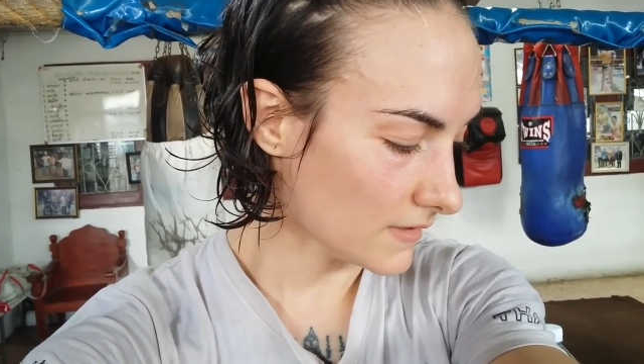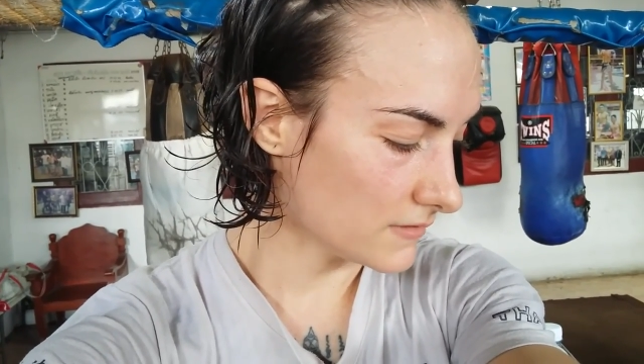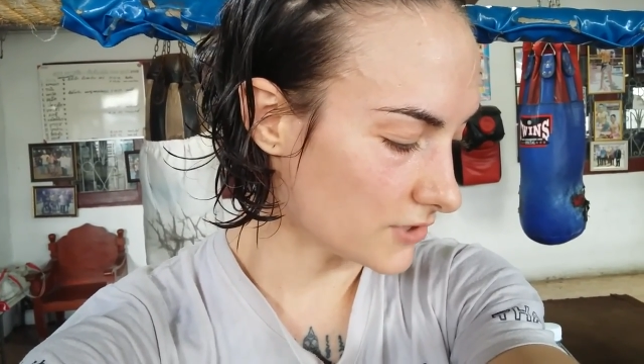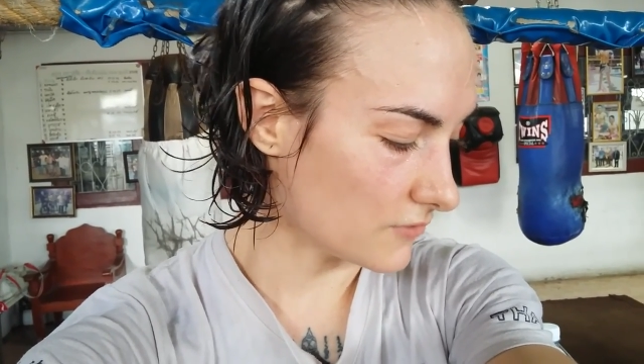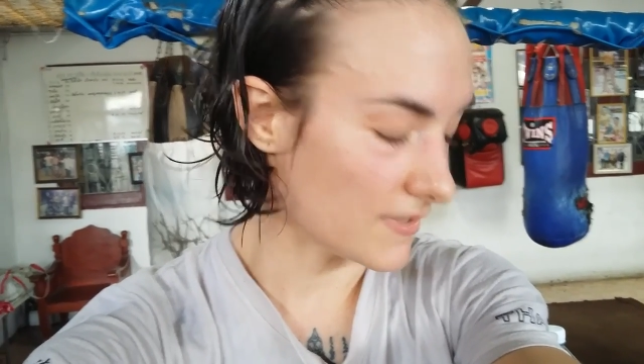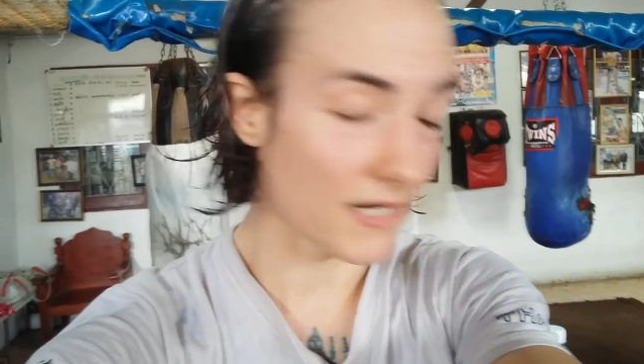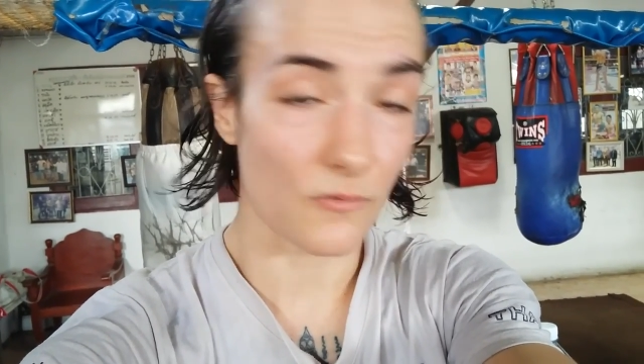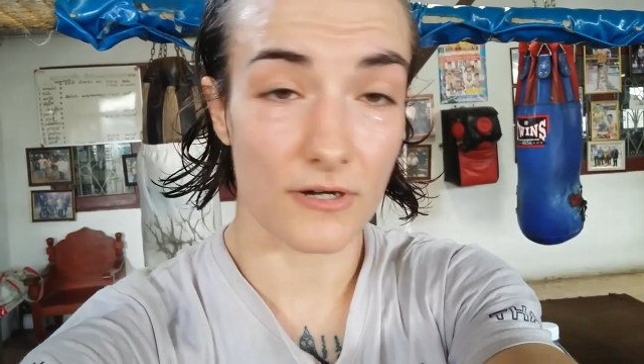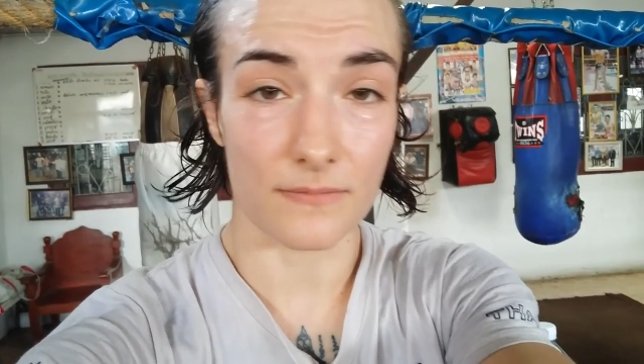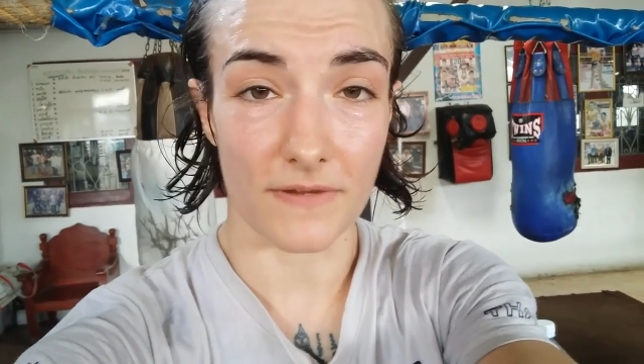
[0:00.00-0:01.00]
So then I
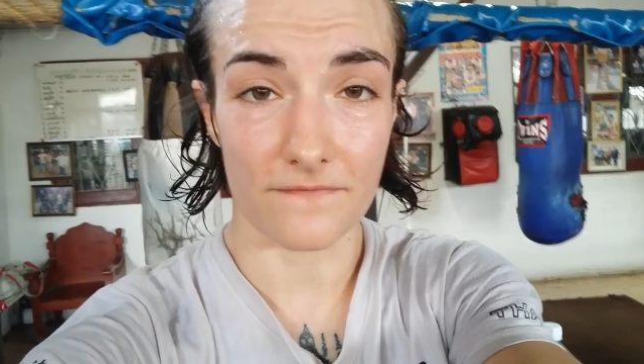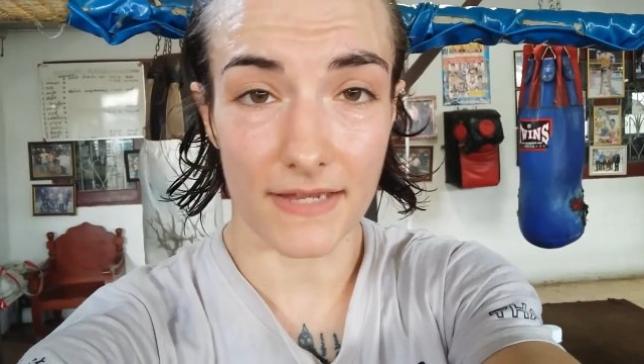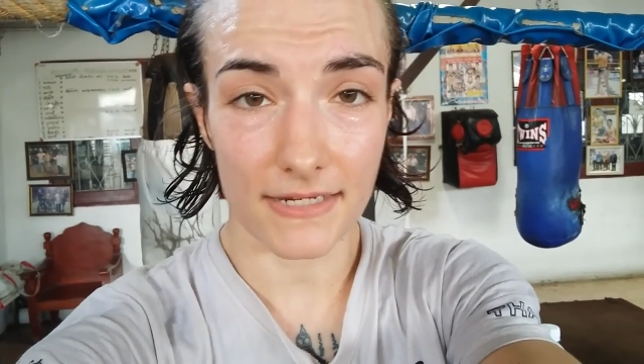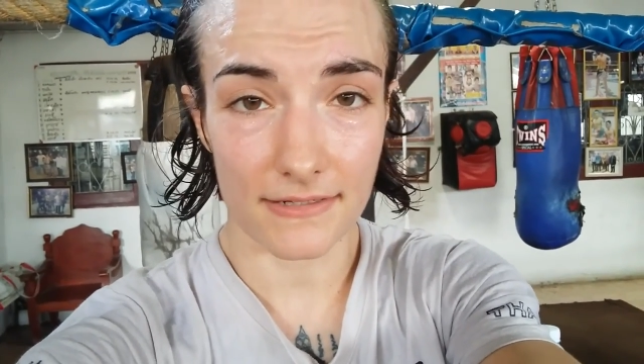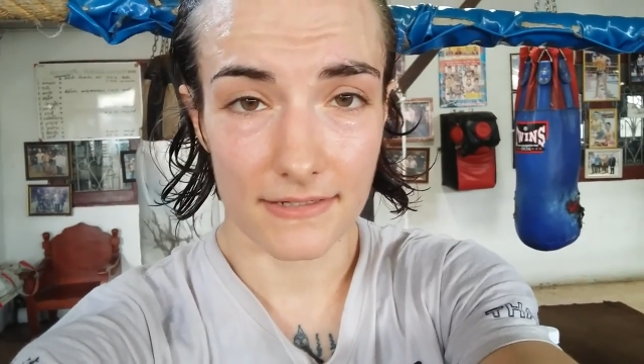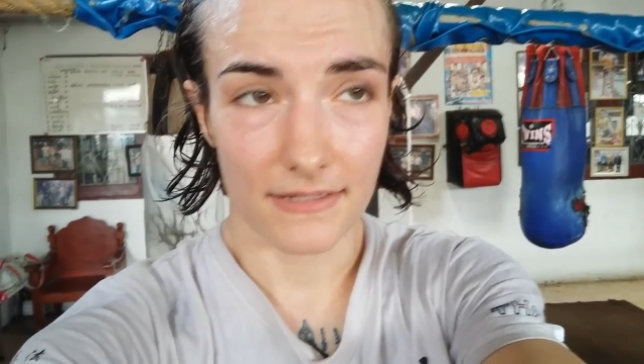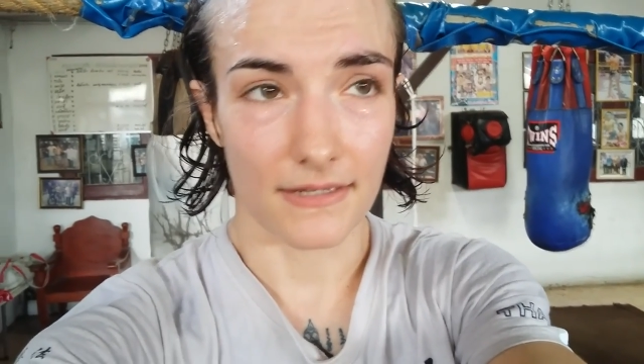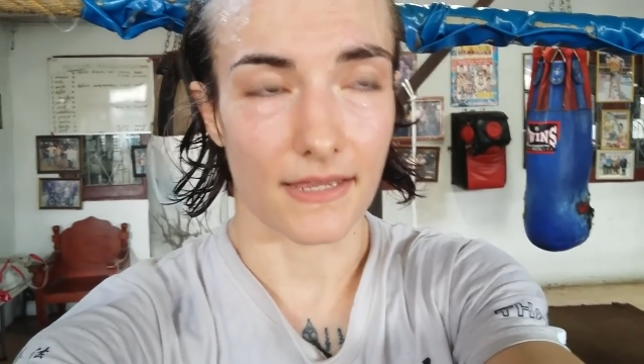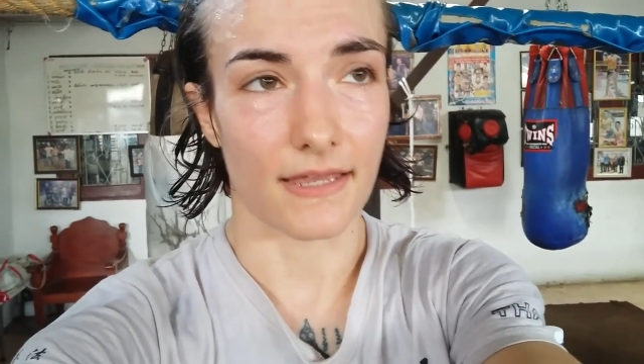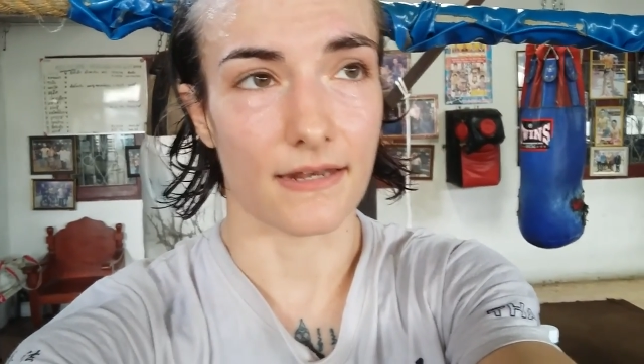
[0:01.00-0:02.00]
wore it in my fight,
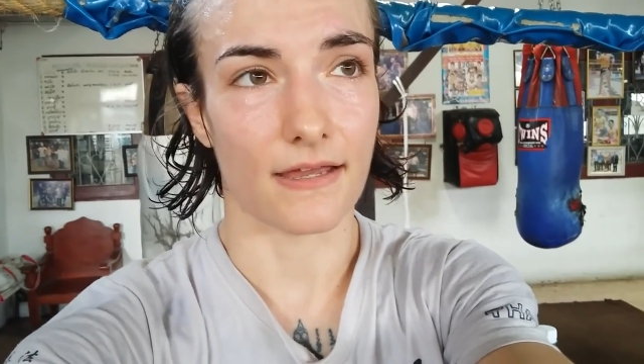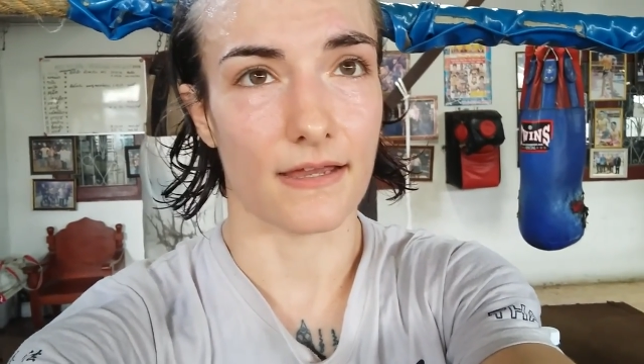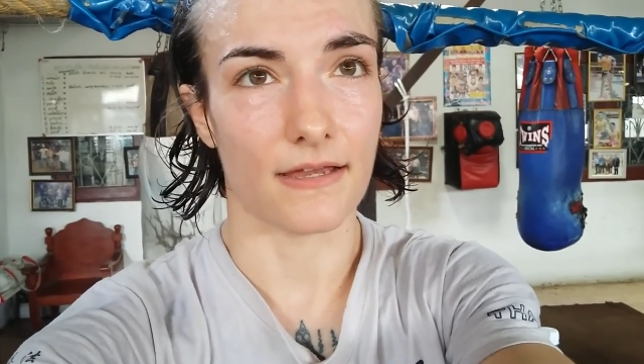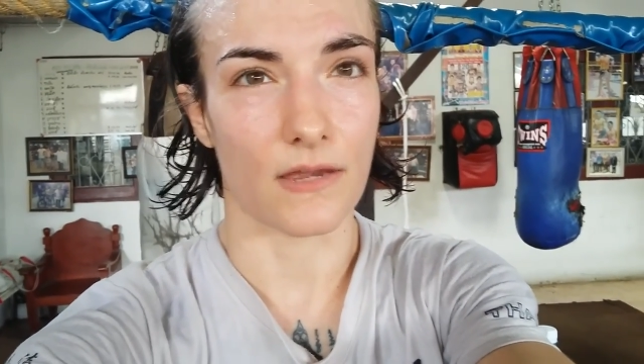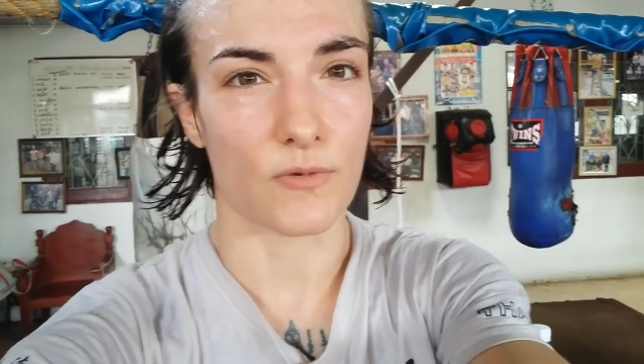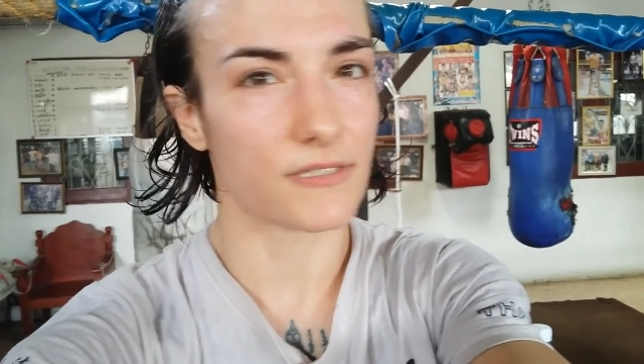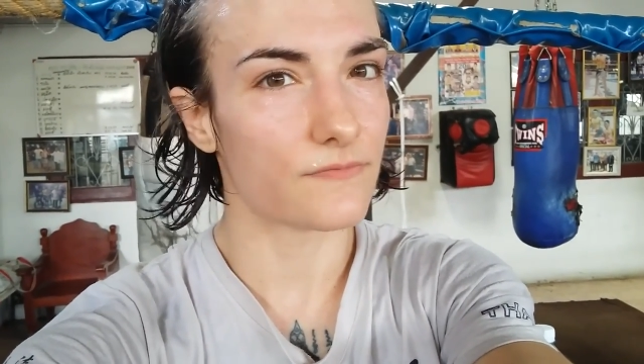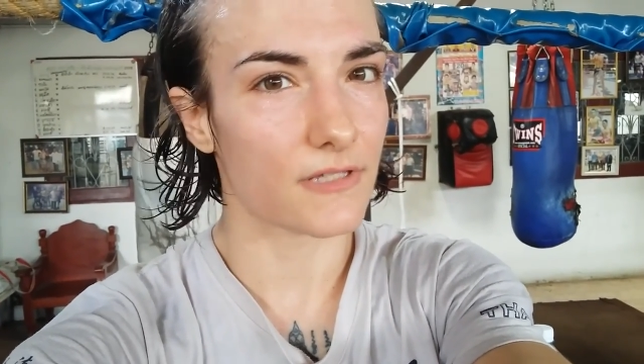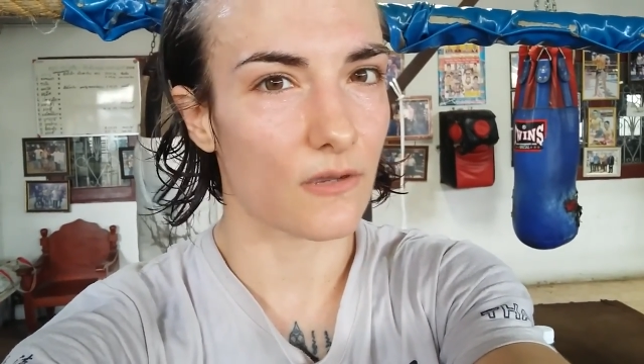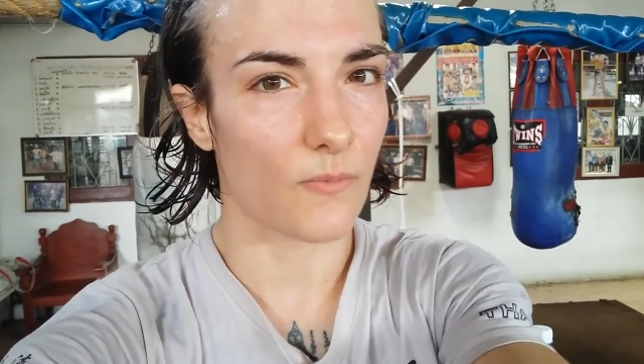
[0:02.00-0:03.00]
and I wasn't
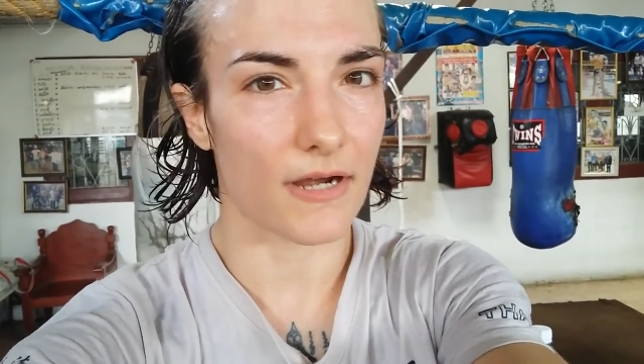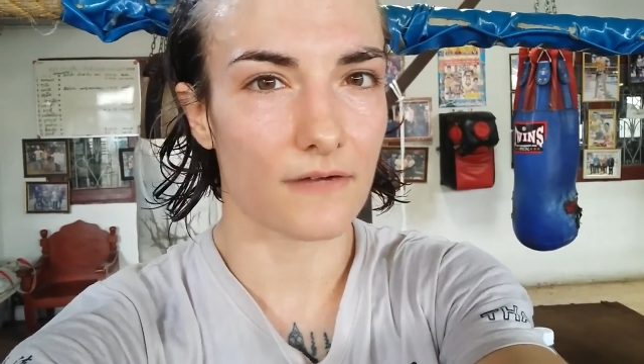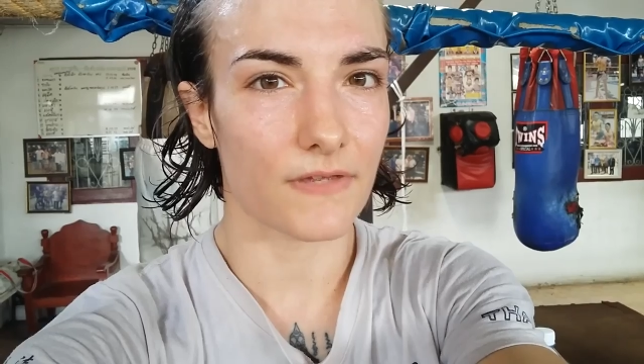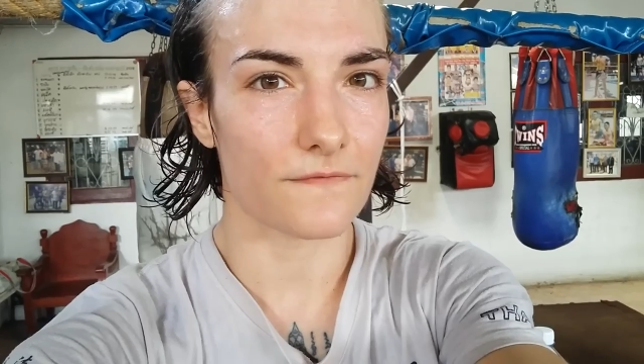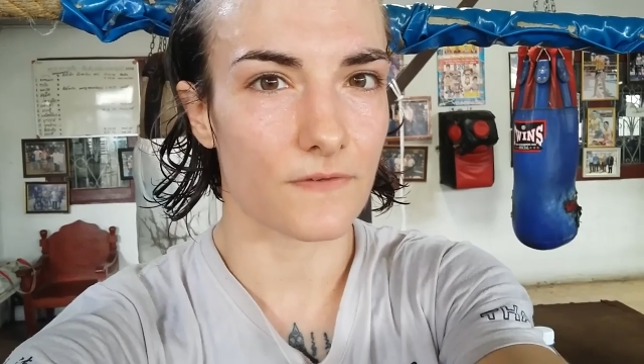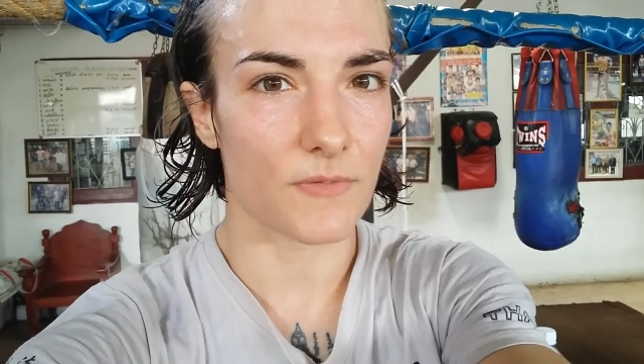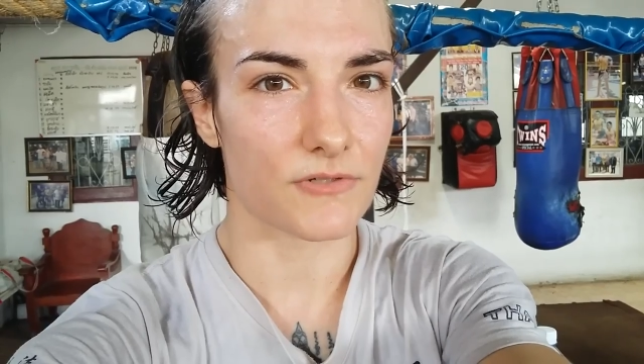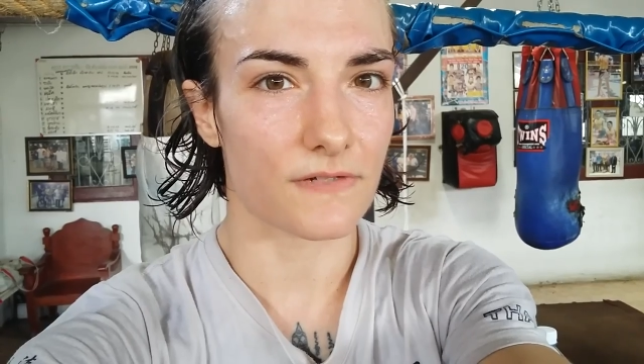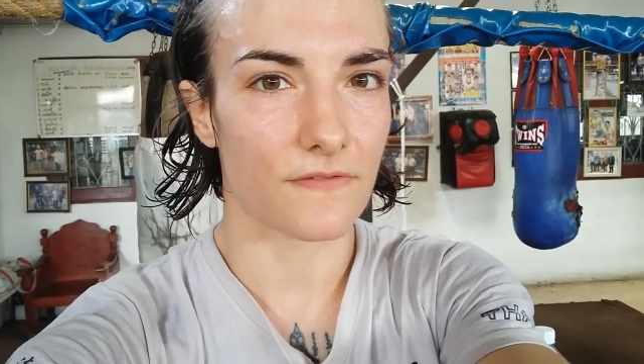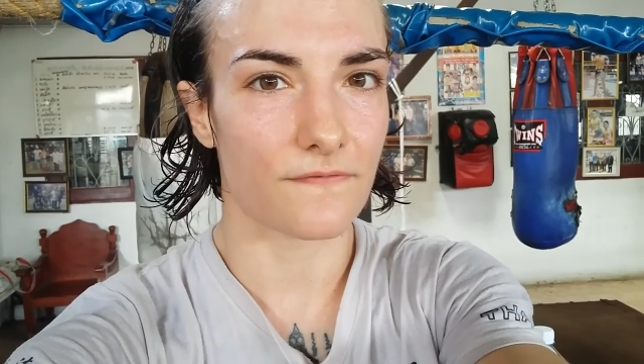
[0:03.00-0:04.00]
really aware of it for
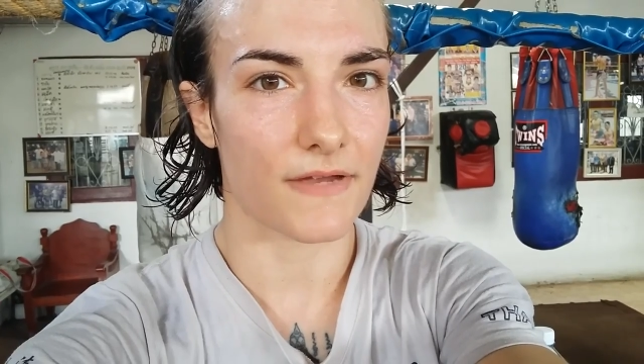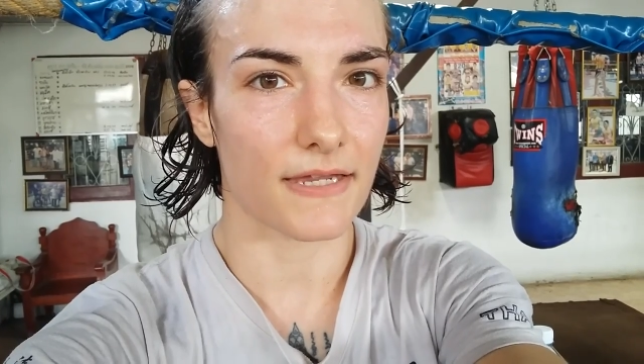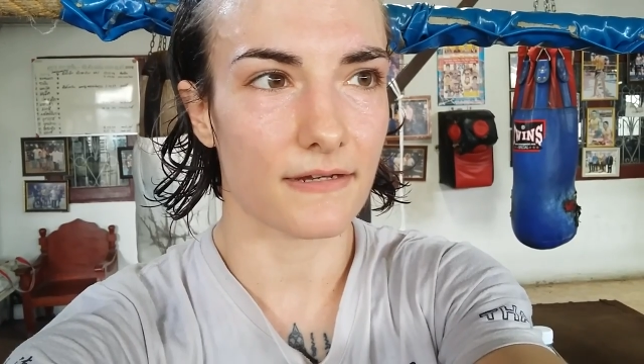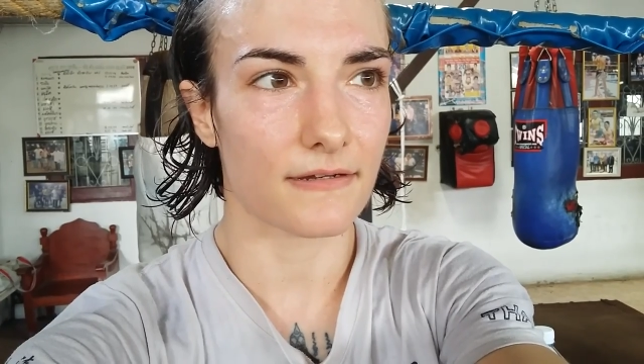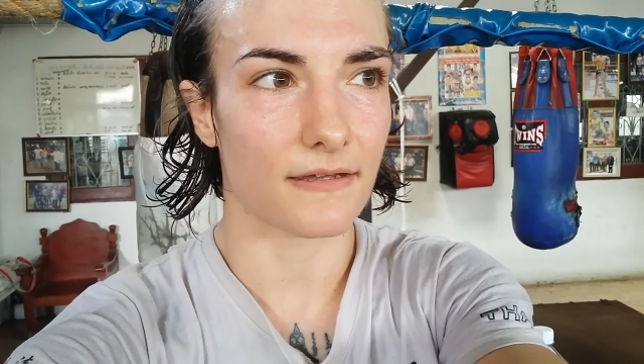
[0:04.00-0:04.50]
most of the fight.